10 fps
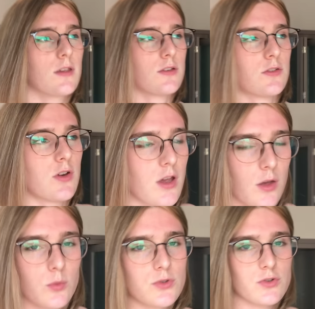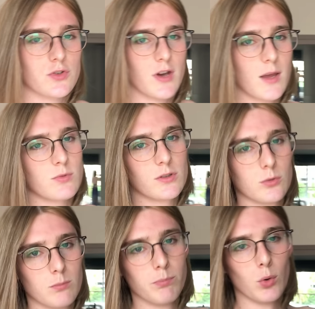Yesterday I was just an
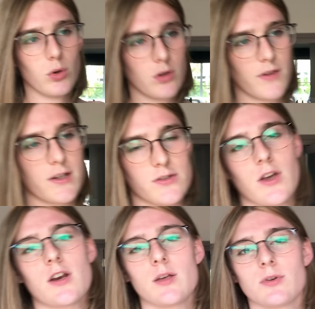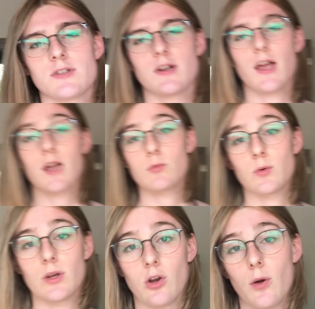absolute ball of anxiety, but today I'm
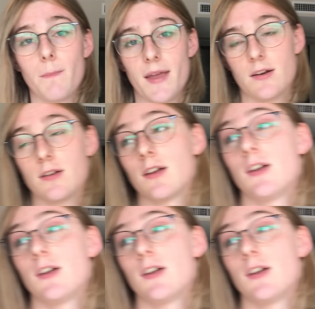doing a lot better.